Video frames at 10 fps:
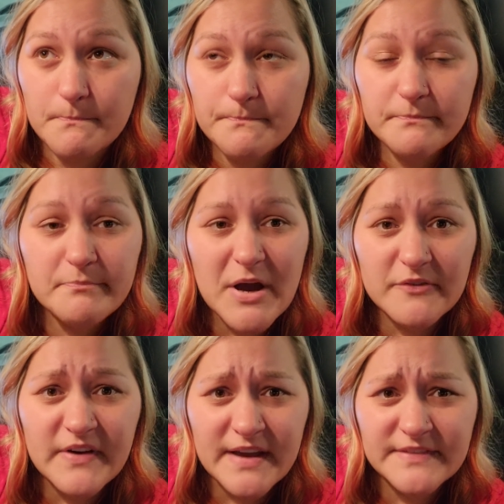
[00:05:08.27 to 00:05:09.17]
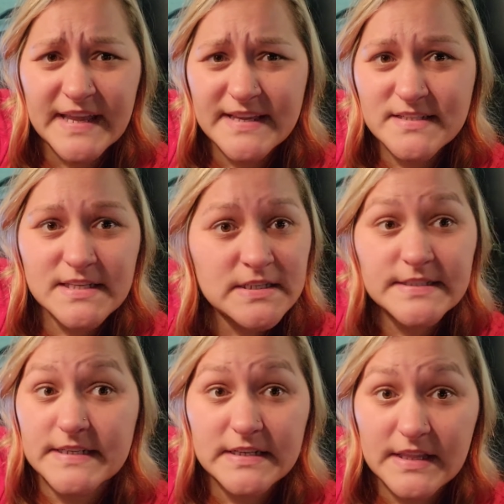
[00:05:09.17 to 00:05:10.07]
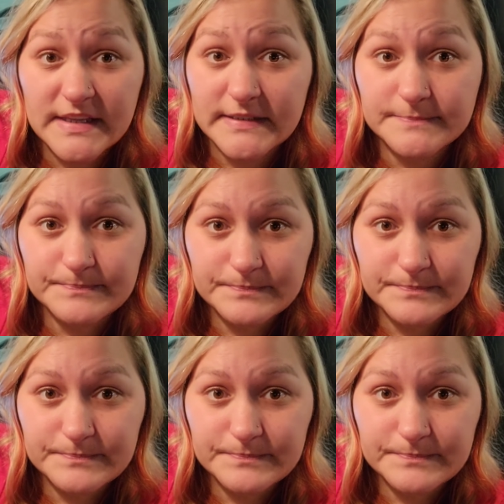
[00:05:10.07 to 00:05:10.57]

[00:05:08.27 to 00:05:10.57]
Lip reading: about 5 days, did nothing.